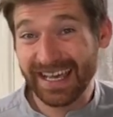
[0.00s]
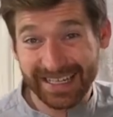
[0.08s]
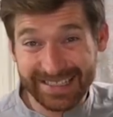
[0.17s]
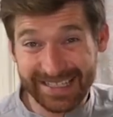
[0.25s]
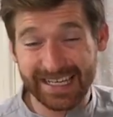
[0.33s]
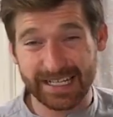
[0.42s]
And
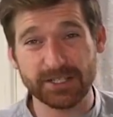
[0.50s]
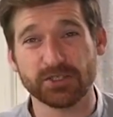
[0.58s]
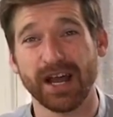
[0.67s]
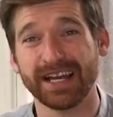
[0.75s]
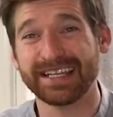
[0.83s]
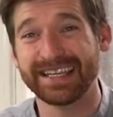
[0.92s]
he did. He
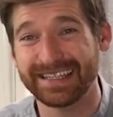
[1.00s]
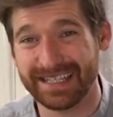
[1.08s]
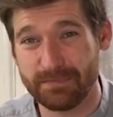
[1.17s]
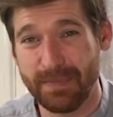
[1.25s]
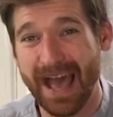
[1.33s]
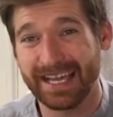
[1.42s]
tried to get
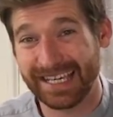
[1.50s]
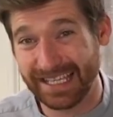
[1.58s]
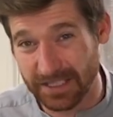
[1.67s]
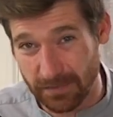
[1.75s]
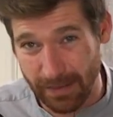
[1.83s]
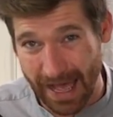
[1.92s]
the
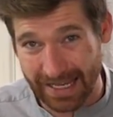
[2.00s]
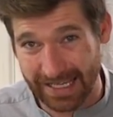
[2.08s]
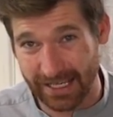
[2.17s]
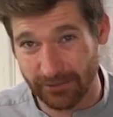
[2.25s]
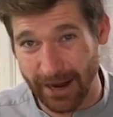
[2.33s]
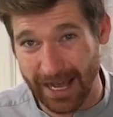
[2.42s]
backhand to
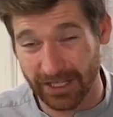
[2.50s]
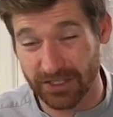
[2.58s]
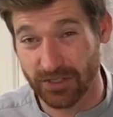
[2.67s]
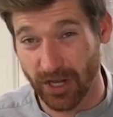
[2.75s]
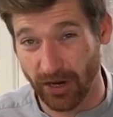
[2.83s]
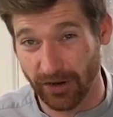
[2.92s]
backhand
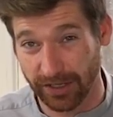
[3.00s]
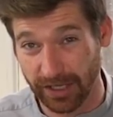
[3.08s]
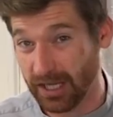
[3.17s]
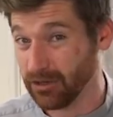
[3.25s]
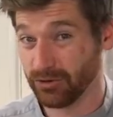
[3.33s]
rallies going,